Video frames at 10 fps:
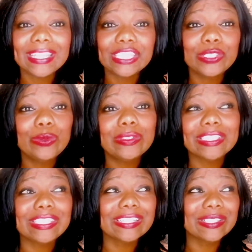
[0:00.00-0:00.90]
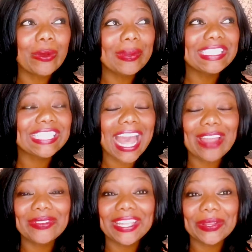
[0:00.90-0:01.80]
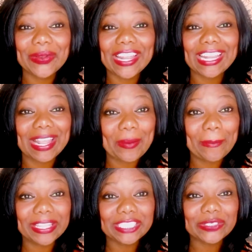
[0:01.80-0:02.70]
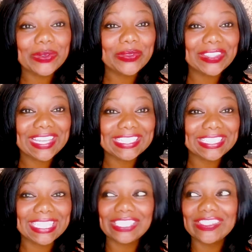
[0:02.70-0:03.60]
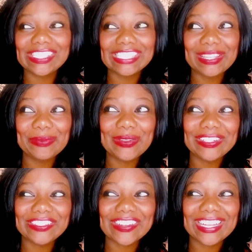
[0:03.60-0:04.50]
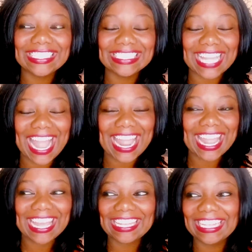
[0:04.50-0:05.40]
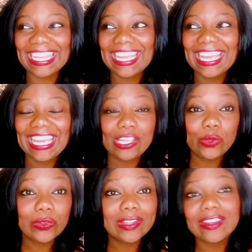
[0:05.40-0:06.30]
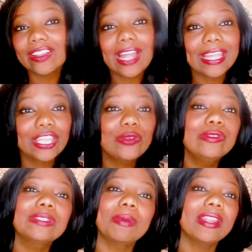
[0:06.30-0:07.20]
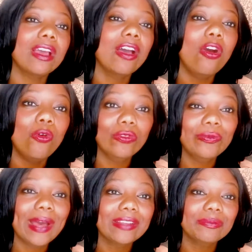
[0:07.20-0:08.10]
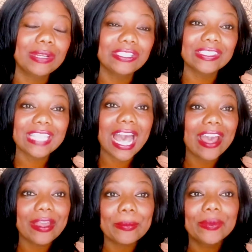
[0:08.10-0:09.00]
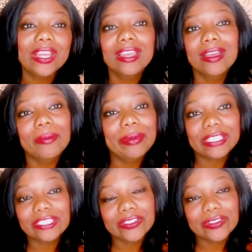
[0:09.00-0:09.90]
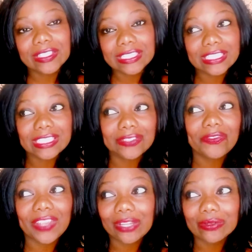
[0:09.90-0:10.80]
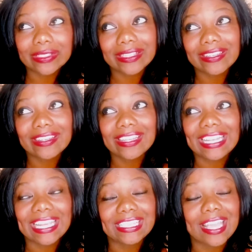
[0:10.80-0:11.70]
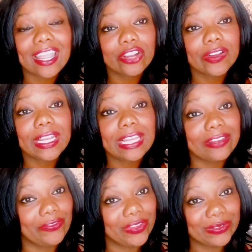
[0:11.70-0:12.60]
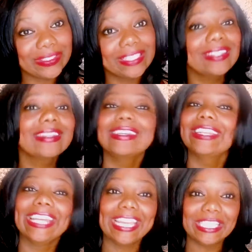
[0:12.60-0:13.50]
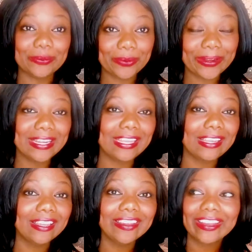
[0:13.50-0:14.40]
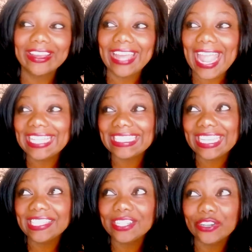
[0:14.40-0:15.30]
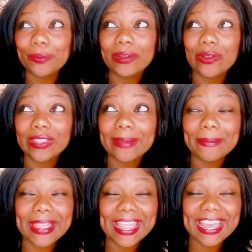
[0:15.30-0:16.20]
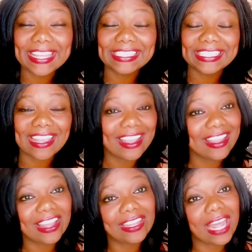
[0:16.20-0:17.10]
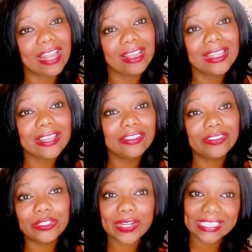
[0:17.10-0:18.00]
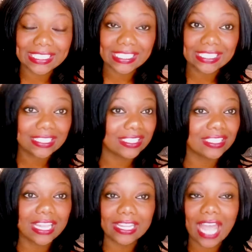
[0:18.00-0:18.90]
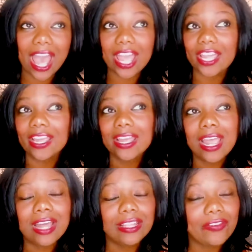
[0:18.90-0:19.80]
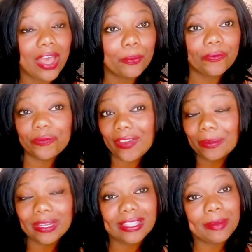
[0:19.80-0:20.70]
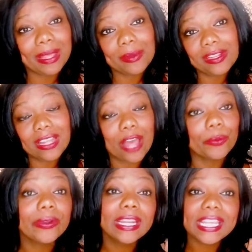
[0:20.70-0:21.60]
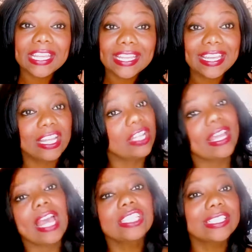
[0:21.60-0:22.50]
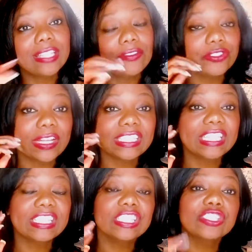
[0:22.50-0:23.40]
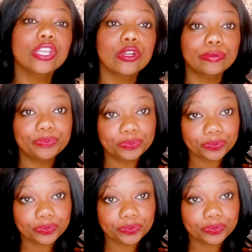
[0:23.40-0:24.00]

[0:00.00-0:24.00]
that you just took so much time to get ready, but the truth is that you just slipped on a dress and you look like you spent a whole bunch of time. But the truth is, it just feels good. It's airy, it feels good, it's pretty. It's easier to put on than pants, and I love dresses. Like, I love how feminine they make me look, how pretty. Like, I just love dresses. And so,